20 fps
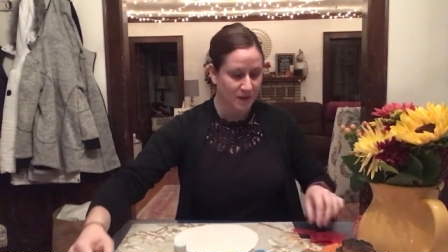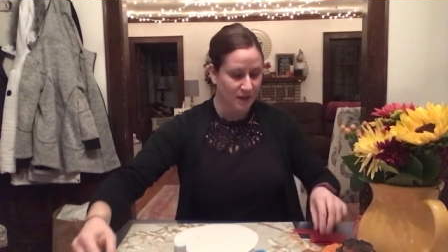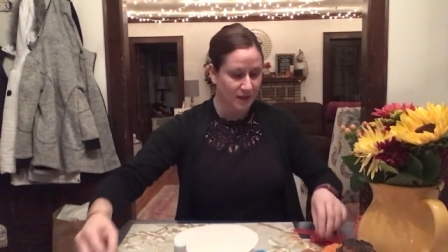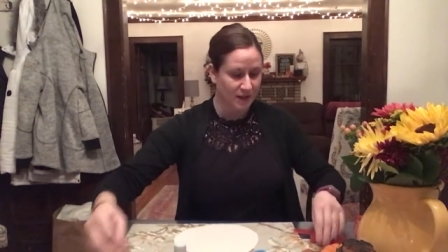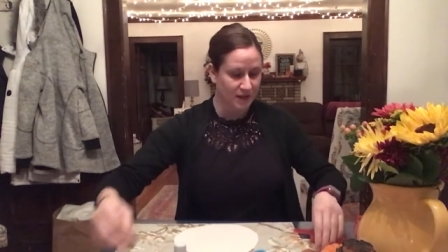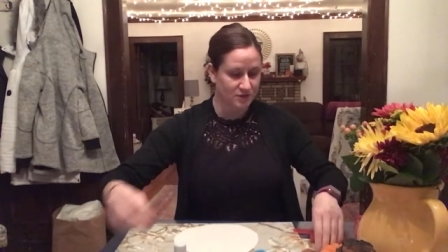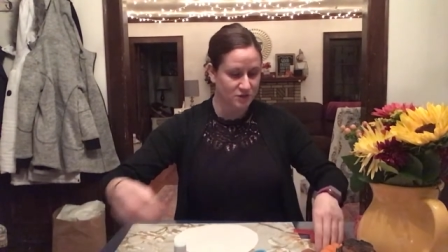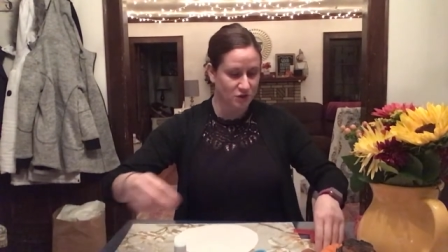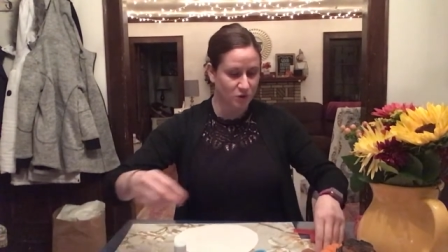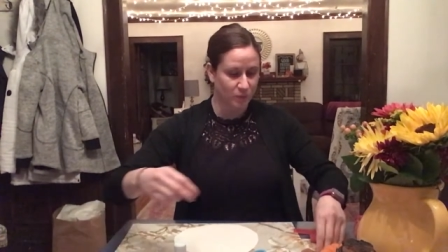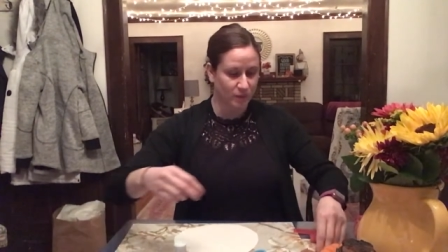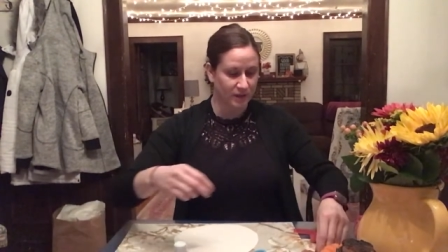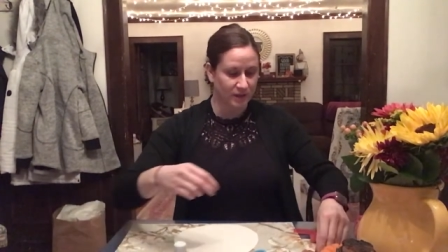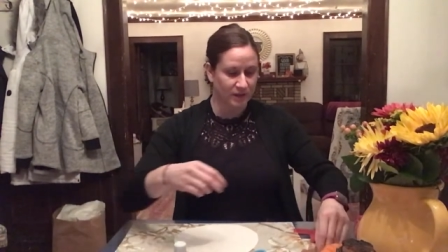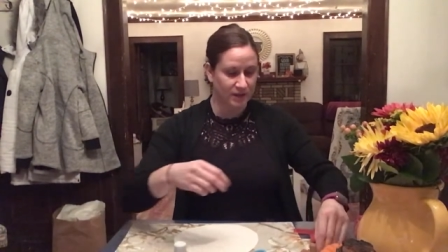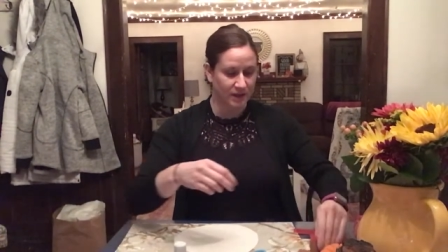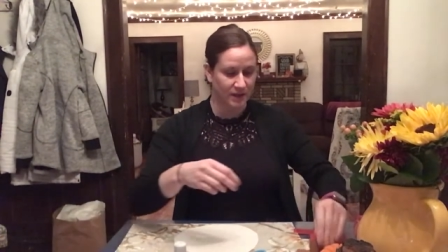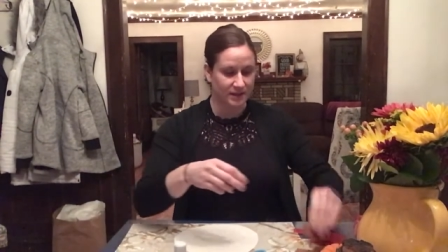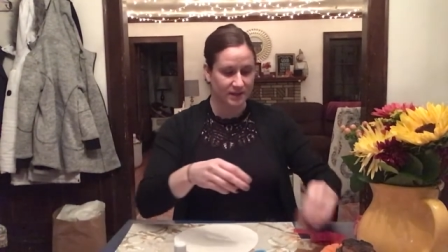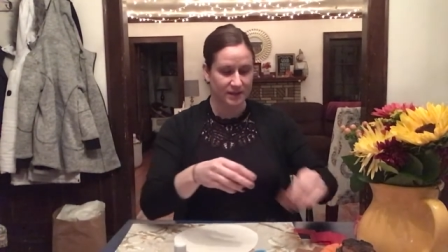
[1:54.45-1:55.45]
is you wanna
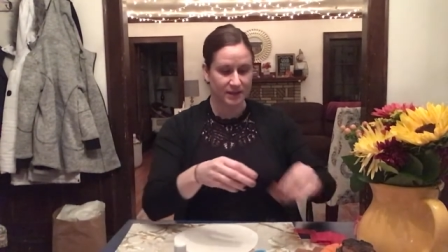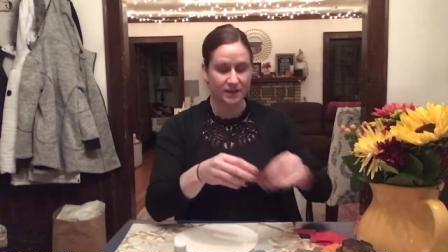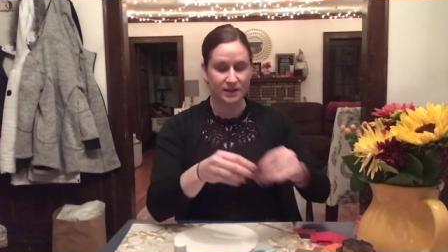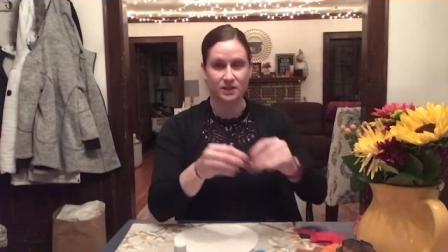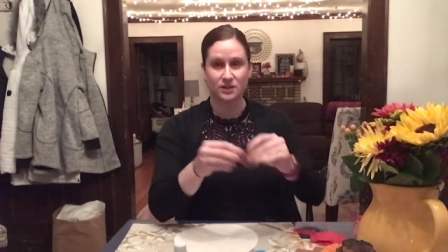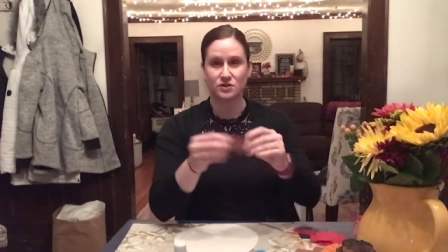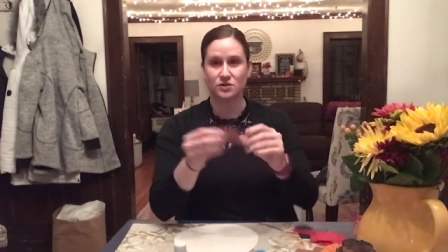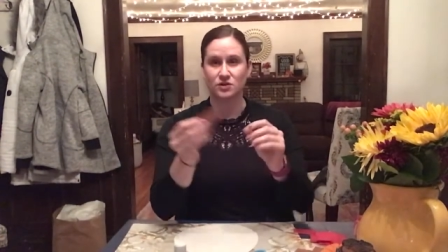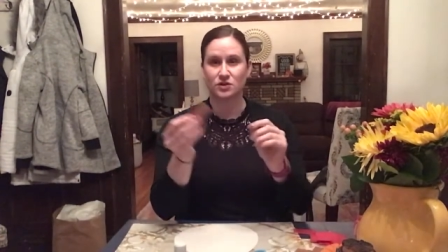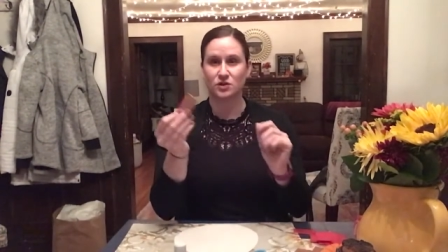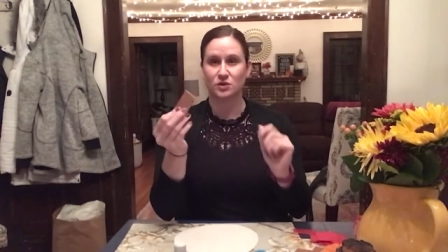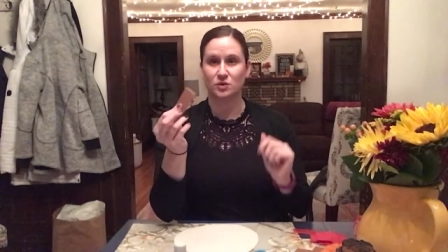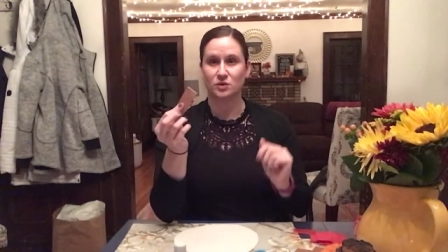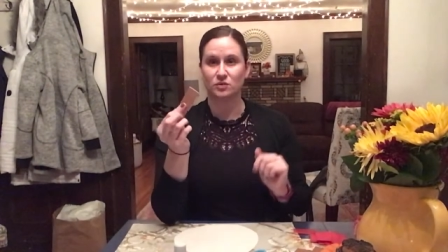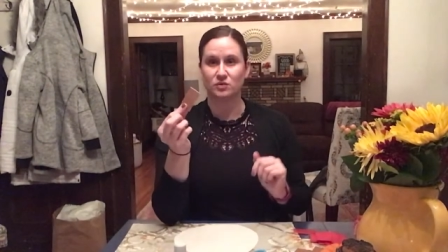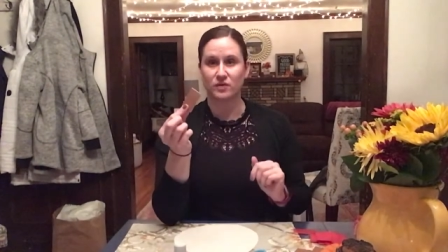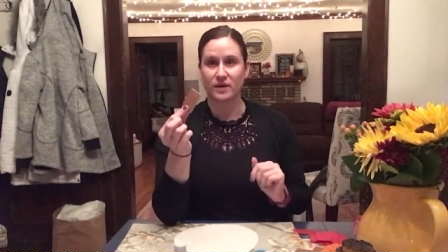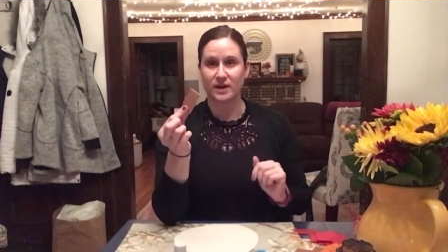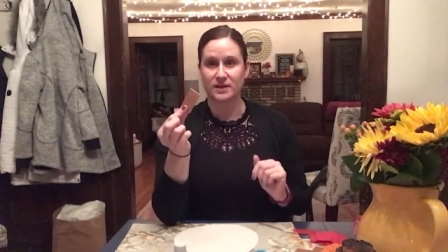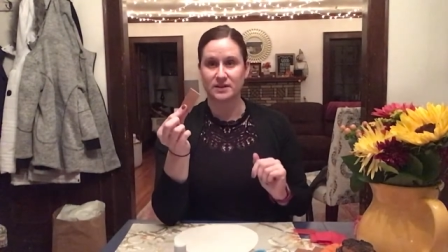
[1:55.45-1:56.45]
cut it into
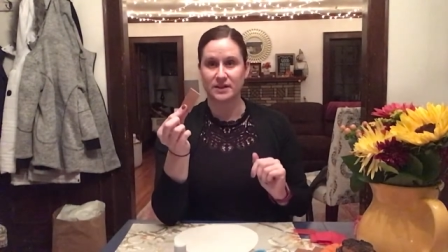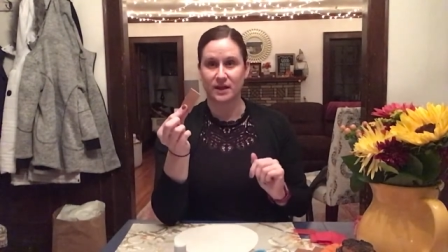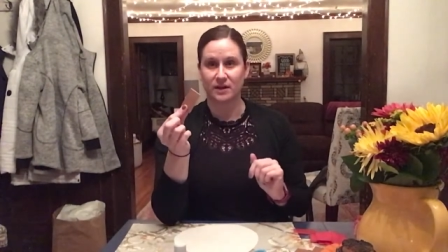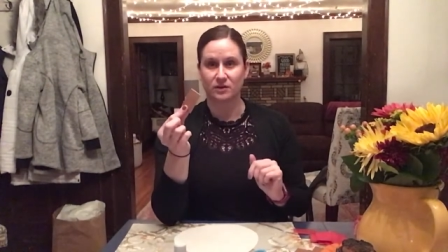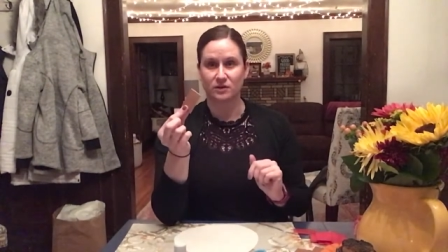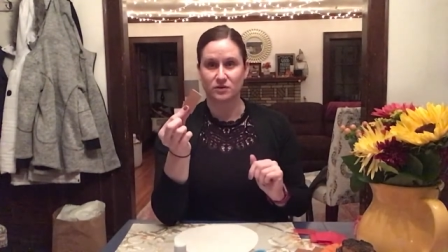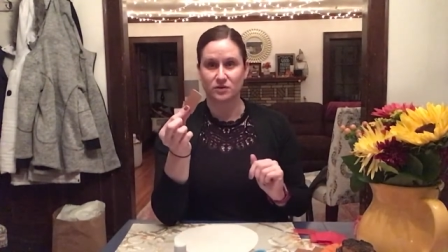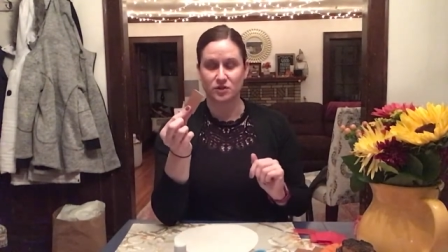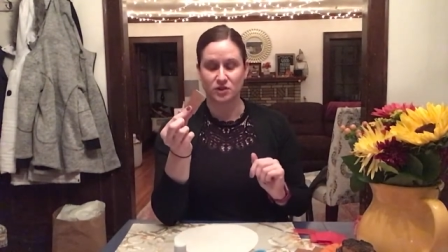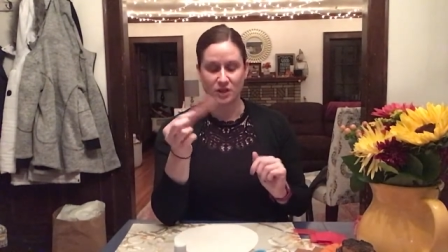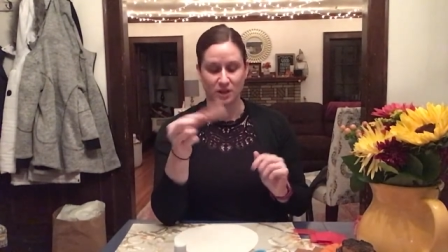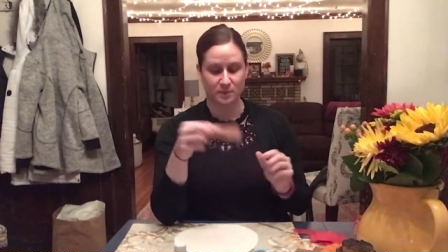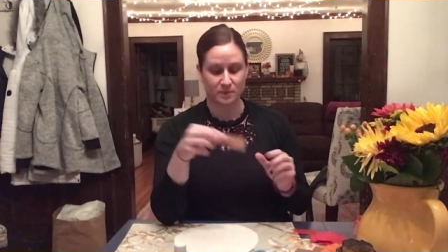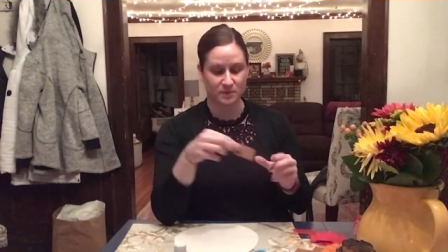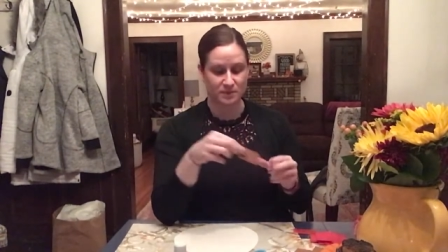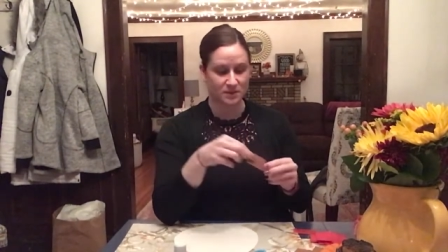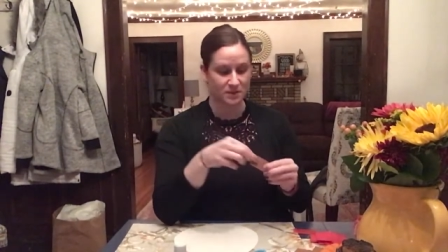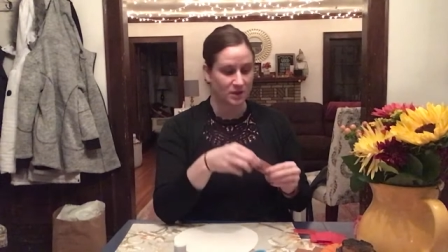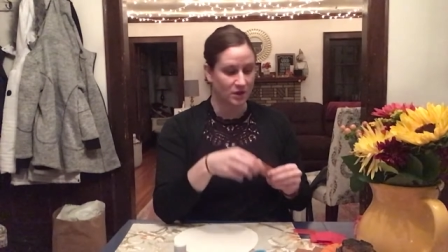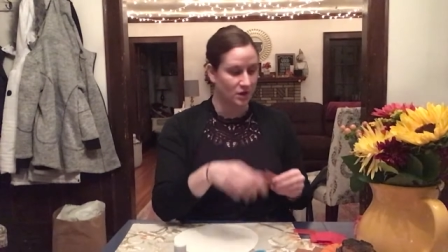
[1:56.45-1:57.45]
rectangle shapes.